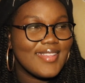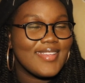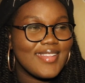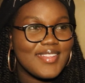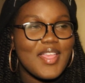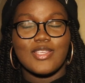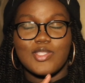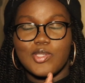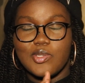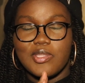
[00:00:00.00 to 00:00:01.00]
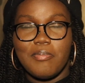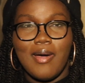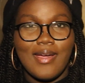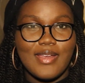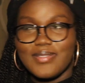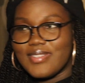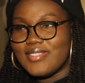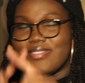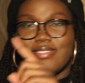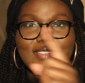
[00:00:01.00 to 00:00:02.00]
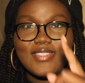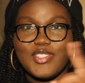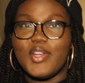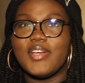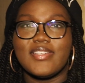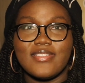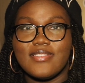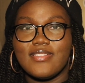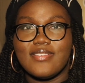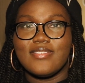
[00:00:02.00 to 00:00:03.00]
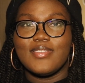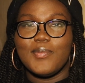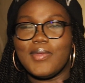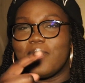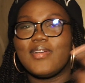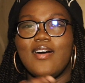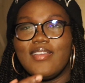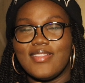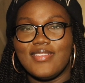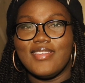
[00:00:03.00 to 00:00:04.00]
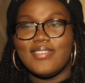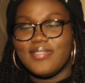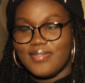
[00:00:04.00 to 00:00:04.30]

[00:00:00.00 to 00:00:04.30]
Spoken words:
Excuse the pun, because it's dark, but I'm calling it lit.